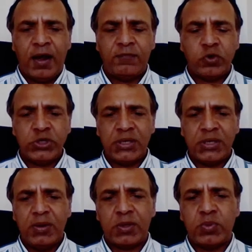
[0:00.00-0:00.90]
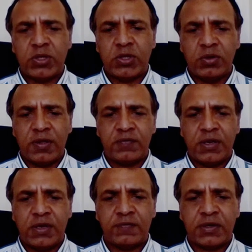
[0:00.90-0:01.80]
Unfortunately, what we don't
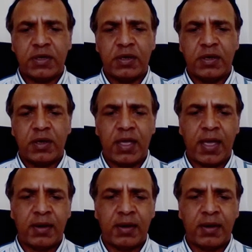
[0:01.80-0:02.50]
have in Africa,